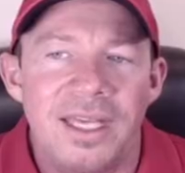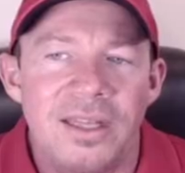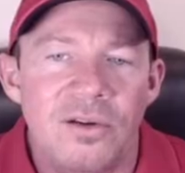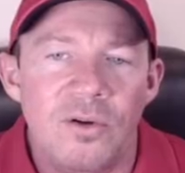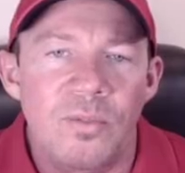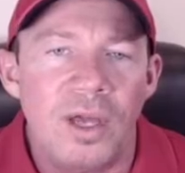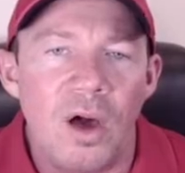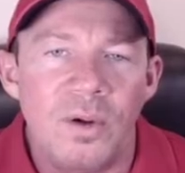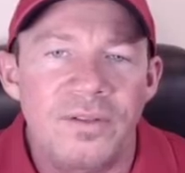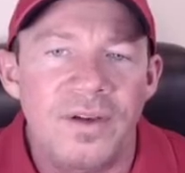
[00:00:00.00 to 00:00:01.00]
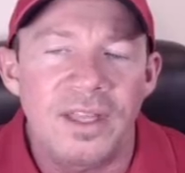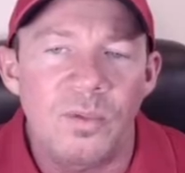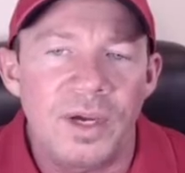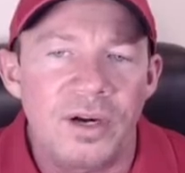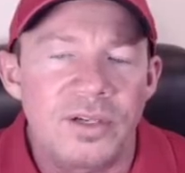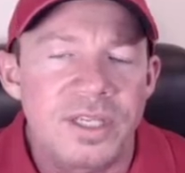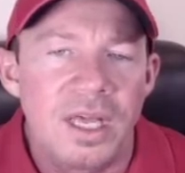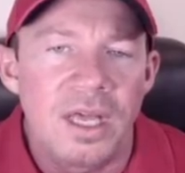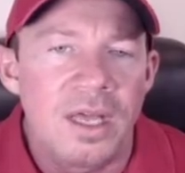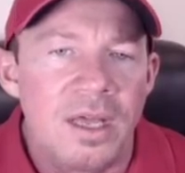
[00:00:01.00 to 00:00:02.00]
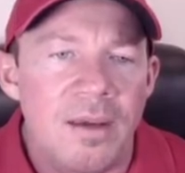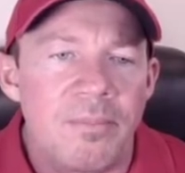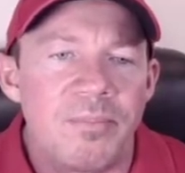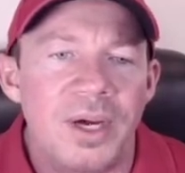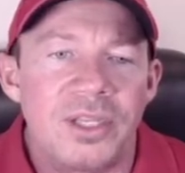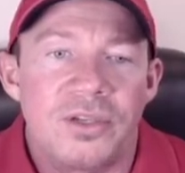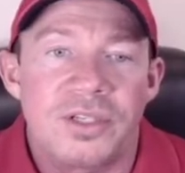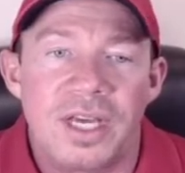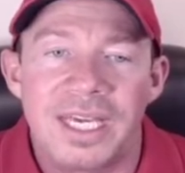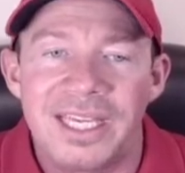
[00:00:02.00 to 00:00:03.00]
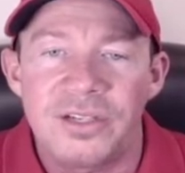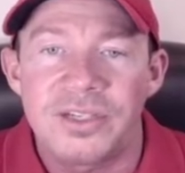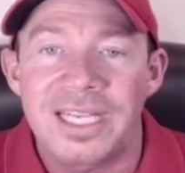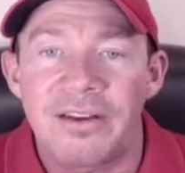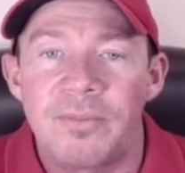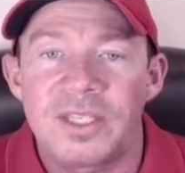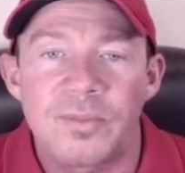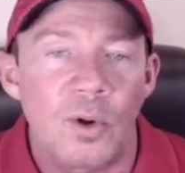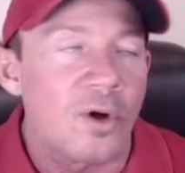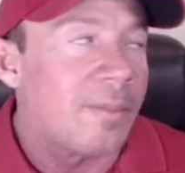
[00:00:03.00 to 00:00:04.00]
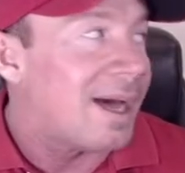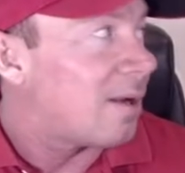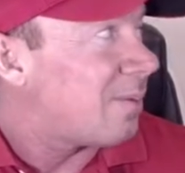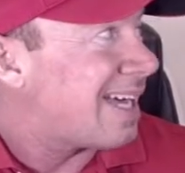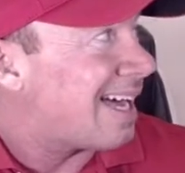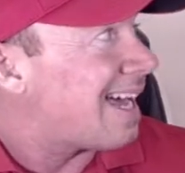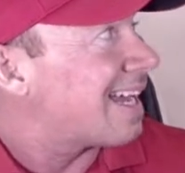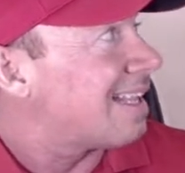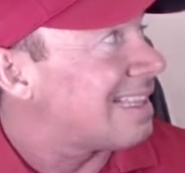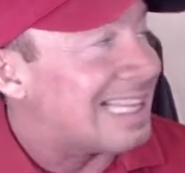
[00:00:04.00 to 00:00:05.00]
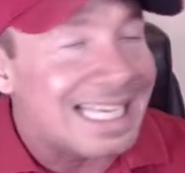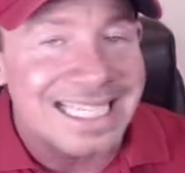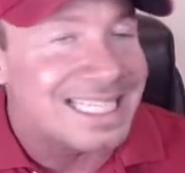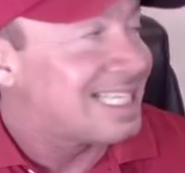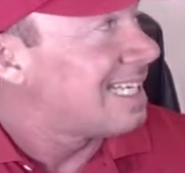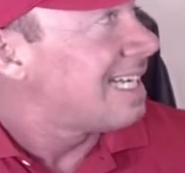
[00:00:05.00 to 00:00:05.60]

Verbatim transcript: in the group, we always find the winners, but you just, again, you just have to be smarter about it. We got, I got a list.